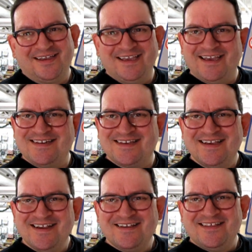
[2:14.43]
gate
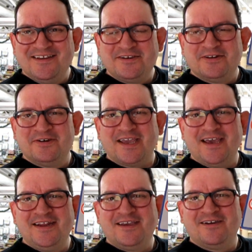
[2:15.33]
that you can hook
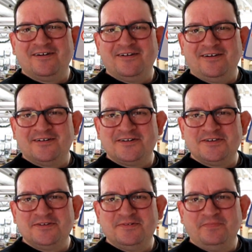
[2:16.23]
any car
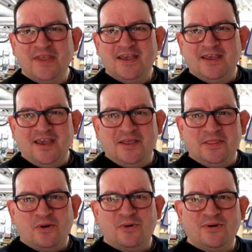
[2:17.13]
onto, and
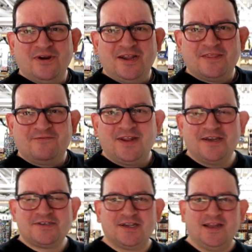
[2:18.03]
the horn and the
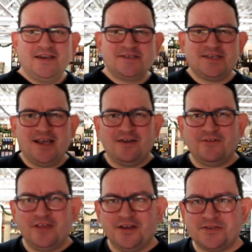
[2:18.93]
flashing lights and
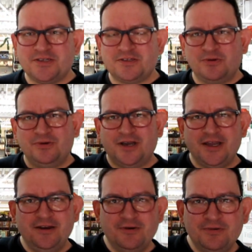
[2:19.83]
everything else that's cool.
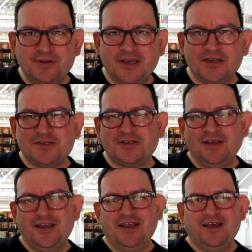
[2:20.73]
I know you
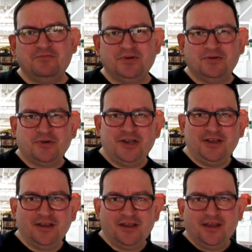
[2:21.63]
guys have been
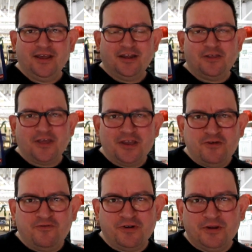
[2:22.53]
waiting, and I thank
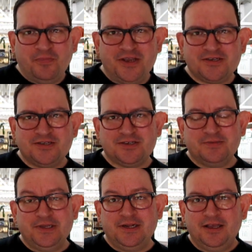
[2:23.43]
you for your patience.
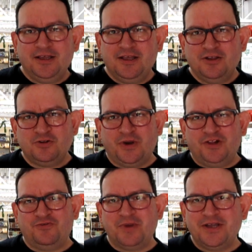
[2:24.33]
I mean,
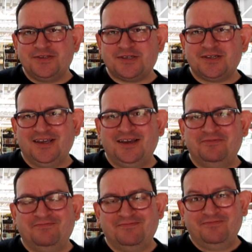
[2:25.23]
twelve months
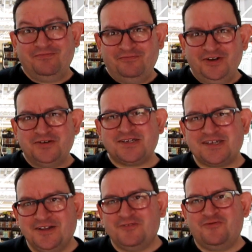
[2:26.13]
and we're
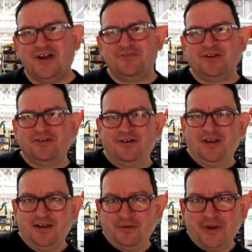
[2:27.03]
still five
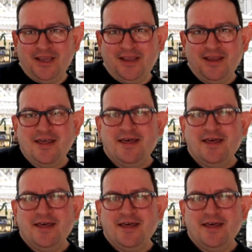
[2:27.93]
hundred away,